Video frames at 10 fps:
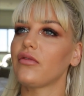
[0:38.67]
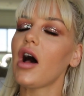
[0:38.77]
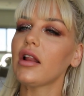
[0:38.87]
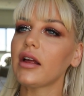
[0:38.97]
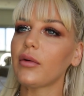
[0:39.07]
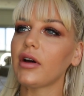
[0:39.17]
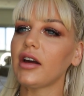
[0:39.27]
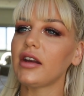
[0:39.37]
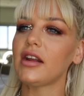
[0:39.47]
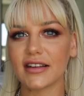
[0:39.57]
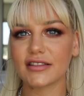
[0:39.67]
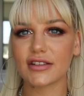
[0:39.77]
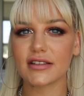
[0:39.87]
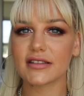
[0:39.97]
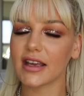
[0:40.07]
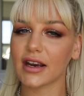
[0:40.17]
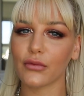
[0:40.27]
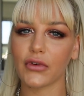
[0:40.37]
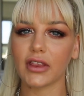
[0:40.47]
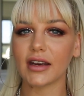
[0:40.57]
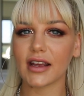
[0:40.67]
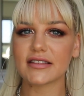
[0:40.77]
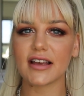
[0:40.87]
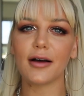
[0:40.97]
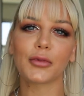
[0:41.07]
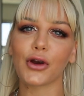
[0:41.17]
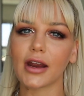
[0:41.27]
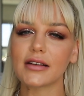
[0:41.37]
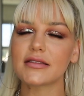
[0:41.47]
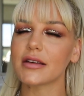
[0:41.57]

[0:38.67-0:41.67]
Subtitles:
of Hollywood and it's just like a really nice upgrade.